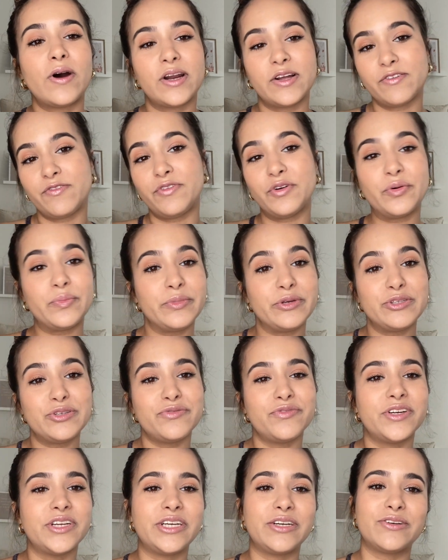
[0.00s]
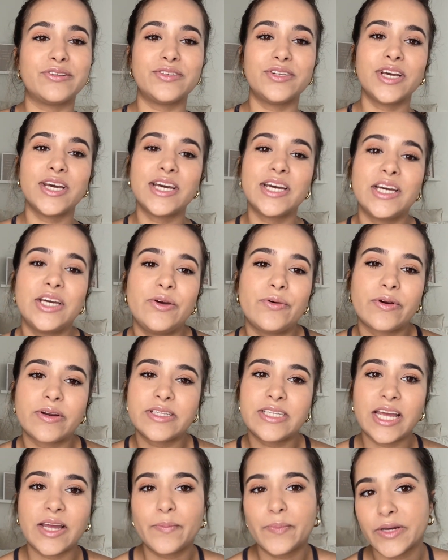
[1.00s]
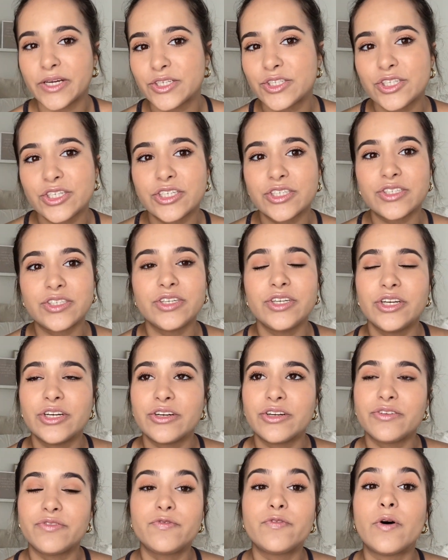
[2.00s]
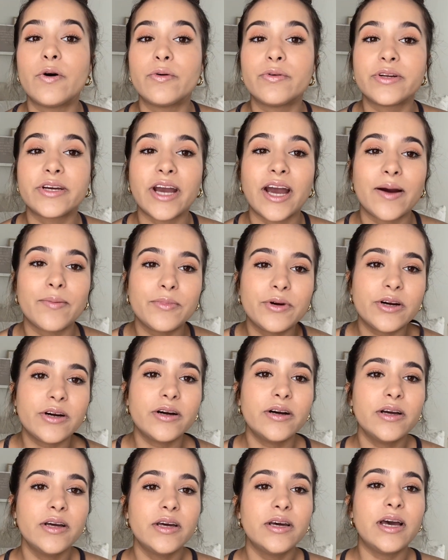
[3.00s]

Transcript: to film YouTube videos, you want to take pictures, your phone camera,